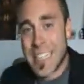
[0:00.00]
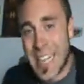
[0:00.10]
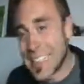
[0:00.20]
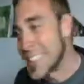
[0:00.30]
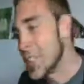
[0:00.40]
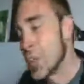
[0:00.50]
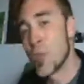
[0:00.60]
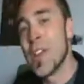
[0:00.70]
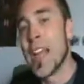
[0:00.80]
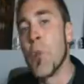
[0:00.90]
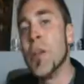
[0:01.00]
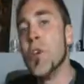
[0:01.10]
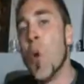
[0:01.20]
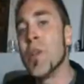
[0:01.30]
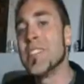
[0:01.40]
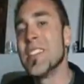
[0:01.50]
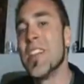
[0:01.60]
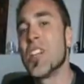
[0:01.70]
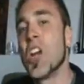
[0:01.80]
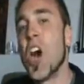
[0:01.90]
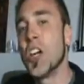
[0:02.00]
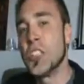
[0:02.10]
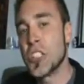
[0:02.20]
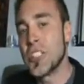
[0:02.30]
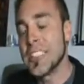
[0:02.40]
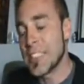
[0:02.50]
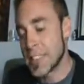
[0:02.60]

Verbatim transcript: gets in the ring, and we notice an unconscious,